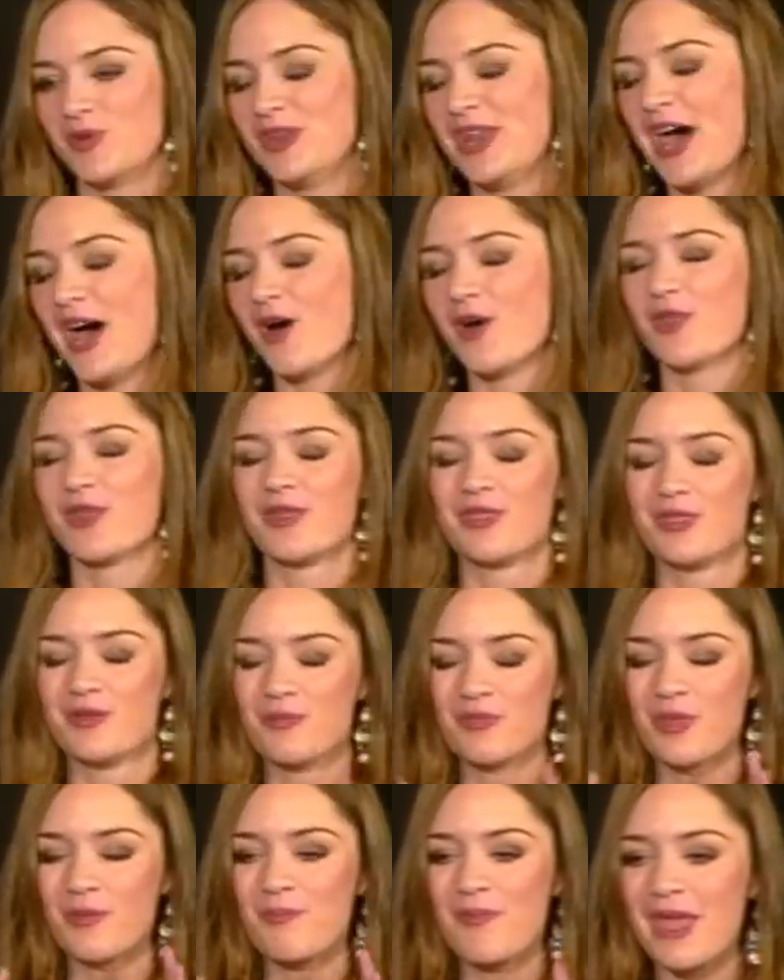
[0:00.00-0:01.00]
but now the,
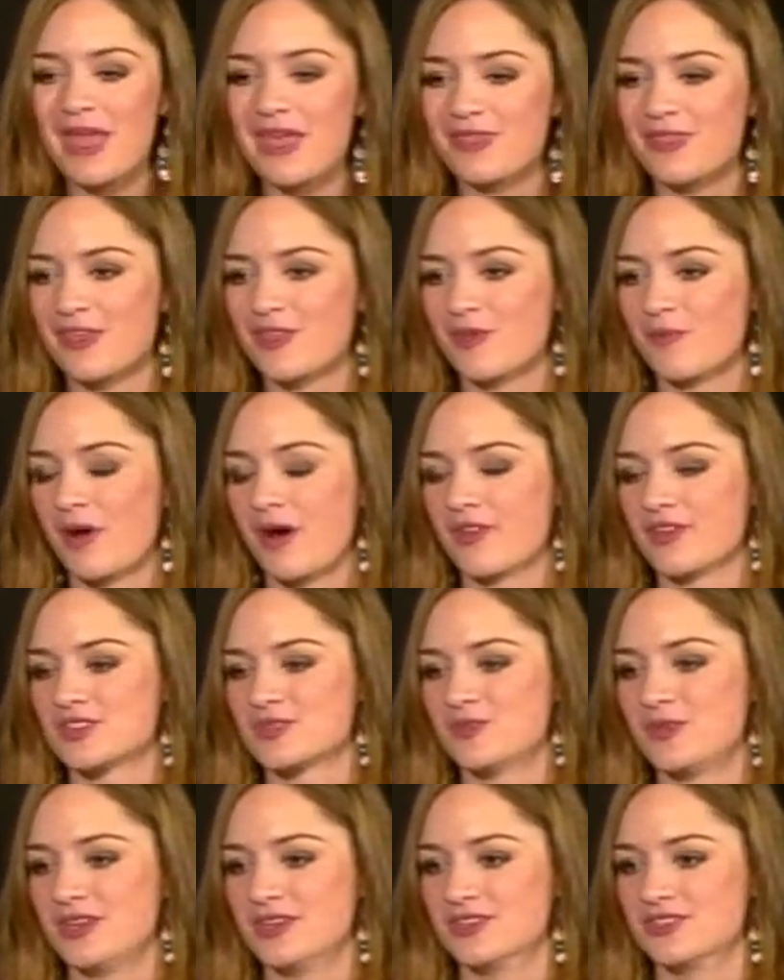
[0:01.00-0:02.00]
the main thing that
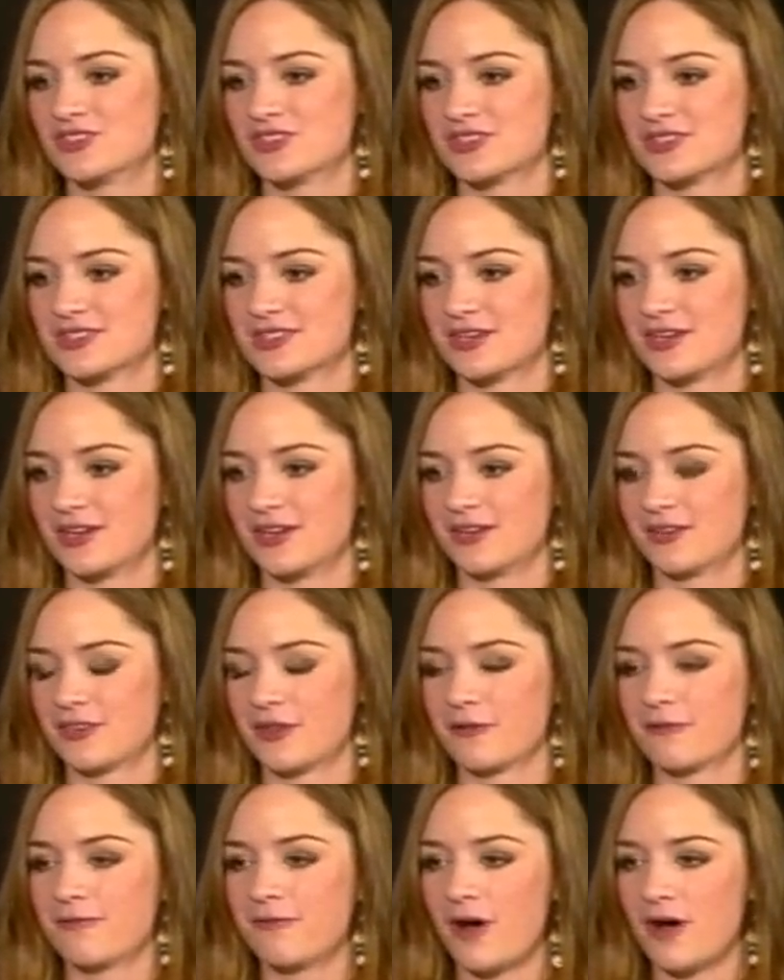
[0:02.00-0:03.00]
bothers me is just their
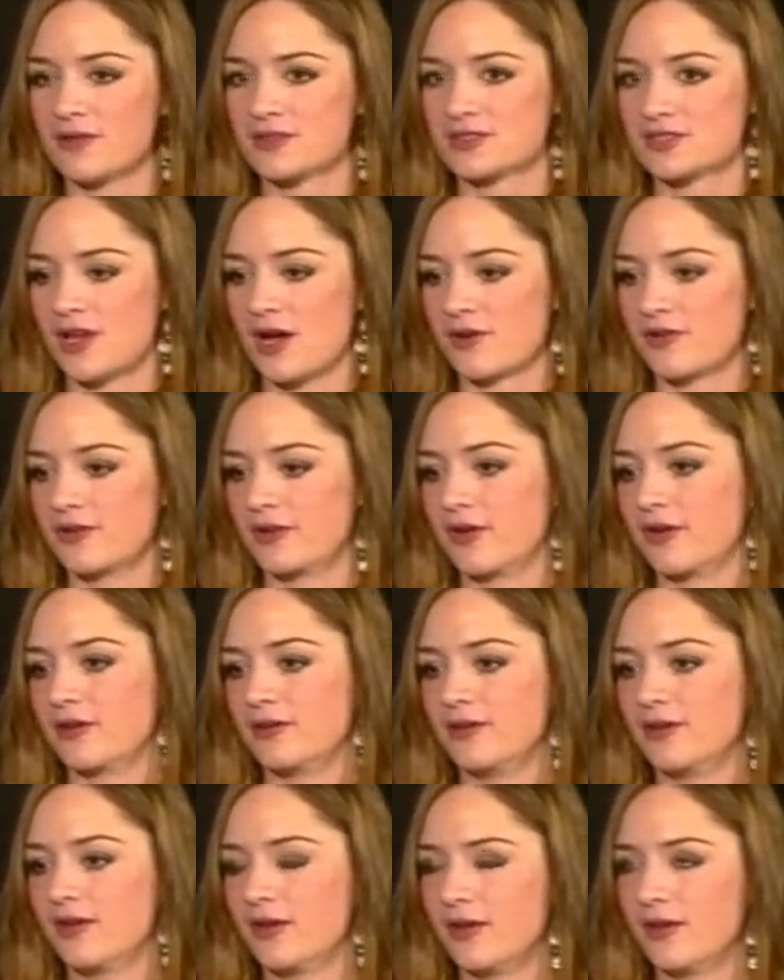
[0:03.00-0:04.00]
their false doctrine
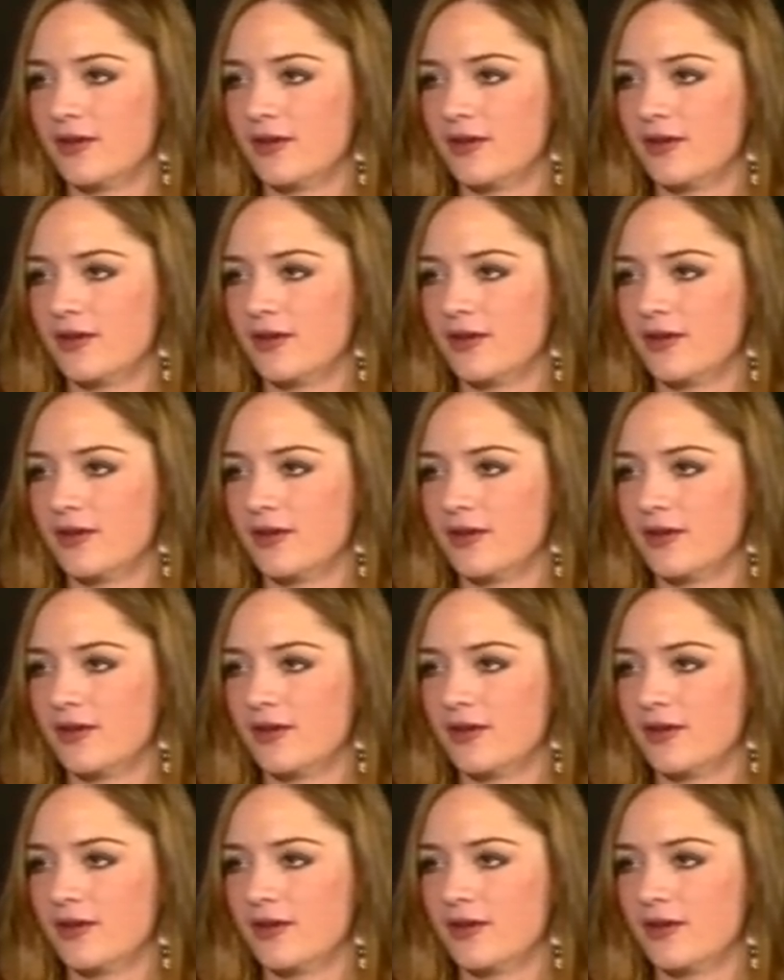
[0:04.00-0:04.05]
on